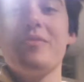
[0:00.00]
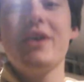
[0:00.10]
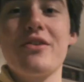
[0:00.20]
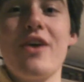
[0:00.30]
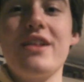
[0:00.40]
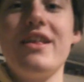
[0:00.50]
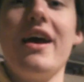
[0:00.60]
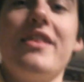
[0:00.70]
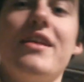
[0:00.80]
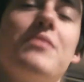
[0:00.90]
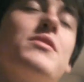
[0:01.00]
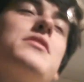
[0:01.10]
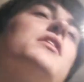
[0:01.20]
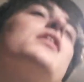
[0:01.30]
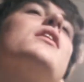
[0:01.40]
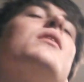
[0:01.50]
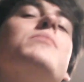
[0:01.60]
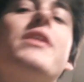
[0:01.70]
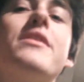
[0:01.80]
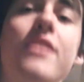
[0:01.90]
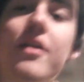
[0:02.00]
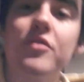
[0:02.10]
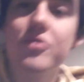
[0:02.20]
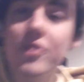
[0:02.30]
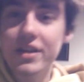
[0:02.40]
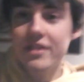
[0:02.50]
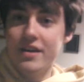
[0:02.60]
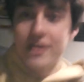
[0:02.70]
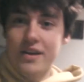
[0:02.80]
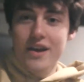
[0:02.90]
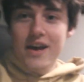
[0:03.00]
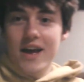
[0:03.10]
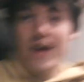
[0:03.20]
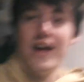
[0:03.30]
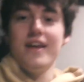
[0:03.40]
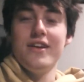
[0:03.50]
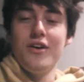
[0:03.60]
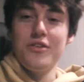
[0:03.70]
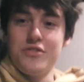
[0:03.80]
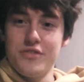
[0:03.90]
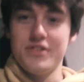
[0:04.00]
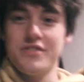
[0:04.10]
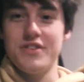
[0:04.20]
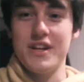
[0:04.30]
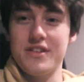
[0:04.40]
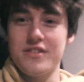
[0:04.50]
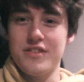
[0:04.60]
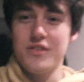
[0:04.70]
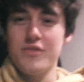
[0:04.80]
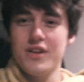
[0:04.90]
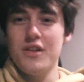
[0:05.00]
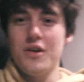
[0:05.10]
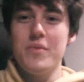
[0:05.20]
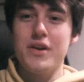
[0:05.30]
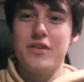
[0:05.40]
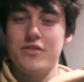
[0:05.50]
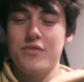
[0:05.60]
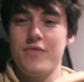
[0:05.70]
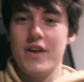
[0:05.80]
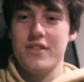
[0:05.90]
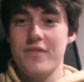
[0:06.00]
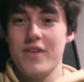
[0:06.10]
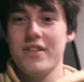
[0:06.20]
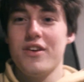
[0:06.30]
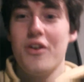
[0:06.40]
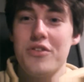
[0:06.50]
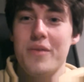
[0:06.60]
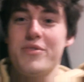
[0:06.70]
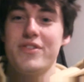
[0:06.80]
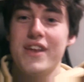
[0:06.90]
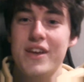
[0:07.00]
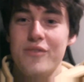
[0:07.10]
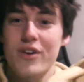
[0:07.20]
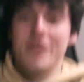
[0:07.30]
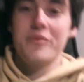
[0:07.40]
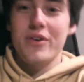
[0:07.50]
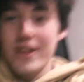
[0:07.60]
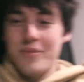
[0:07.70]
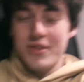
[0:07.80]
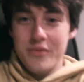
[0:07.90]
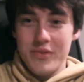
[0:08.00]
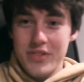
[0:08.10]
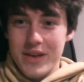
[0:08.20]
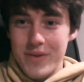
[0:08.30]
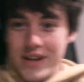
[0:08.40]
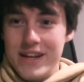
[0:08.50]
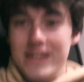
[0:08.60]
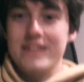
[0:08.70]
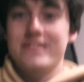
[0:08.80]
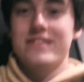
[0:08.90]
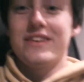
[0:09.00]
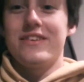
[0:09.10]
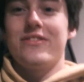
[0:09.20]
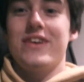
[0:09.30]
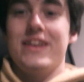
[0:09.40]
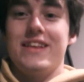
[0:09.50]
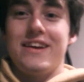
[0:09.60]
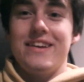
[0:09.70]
be a great day, and then I'm like, oh, I'm lazy. I don't do anything. And also just change the scenery a little bit because fancy, fancy. Also, I'm sitting really weirdly. I'm sitting with like my knees Wait, there,